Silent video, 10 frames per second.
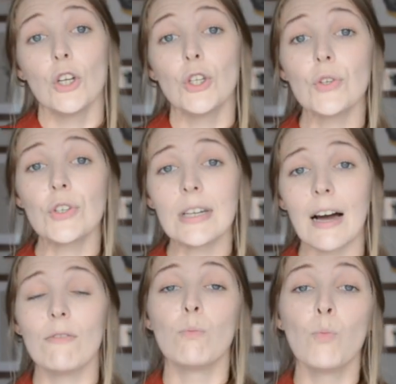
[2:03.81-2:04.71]
you should
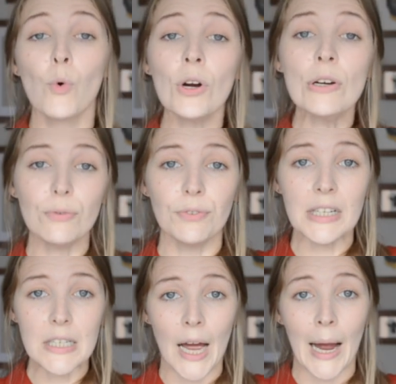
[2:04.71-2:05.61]
have more free
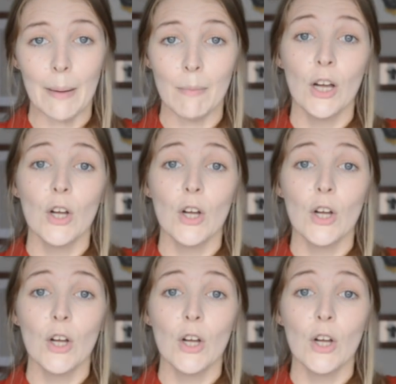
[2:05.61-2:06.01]
time